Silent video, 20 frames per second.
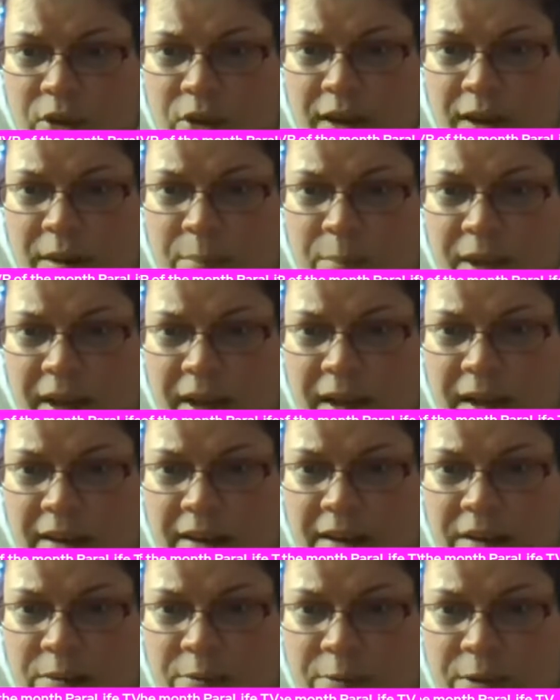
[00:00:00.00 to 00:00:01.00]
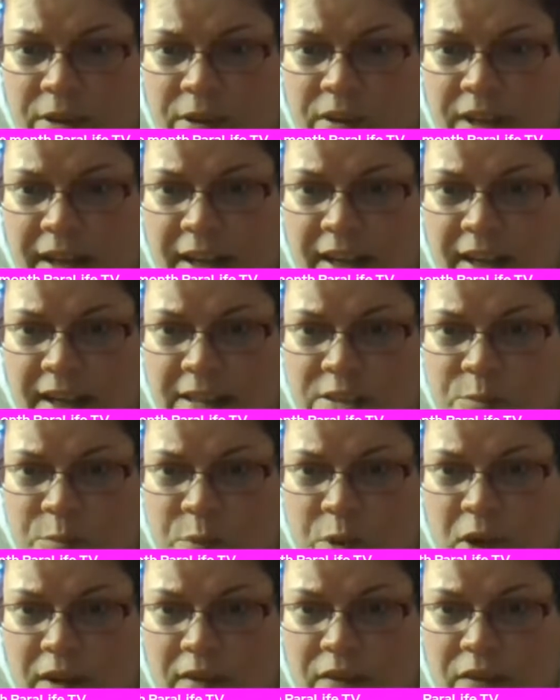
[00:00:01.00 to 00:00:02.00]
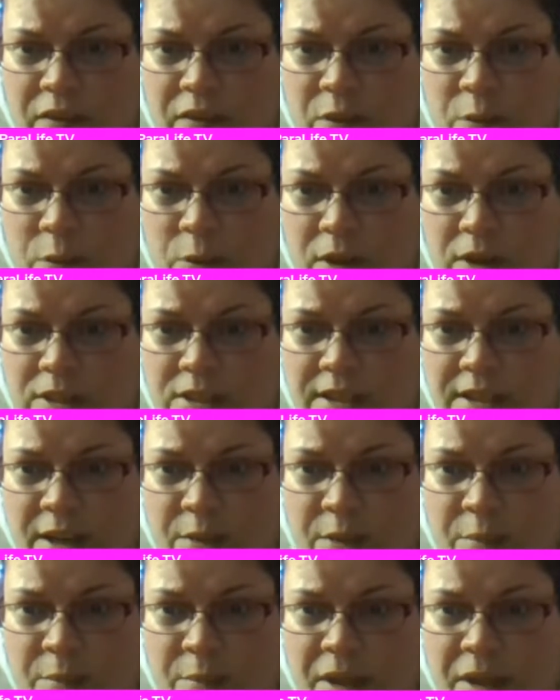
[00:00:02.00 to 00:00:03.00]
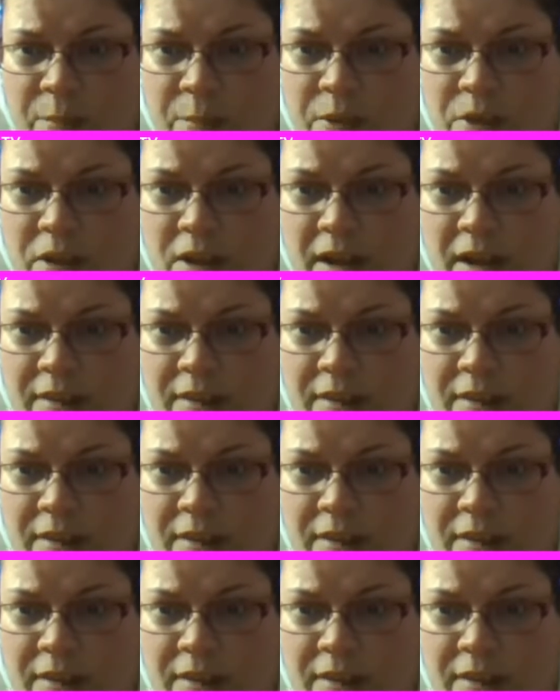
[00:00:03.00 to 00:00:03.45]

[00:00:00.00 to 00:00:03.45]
good and bad. It really has brought the worst out in people.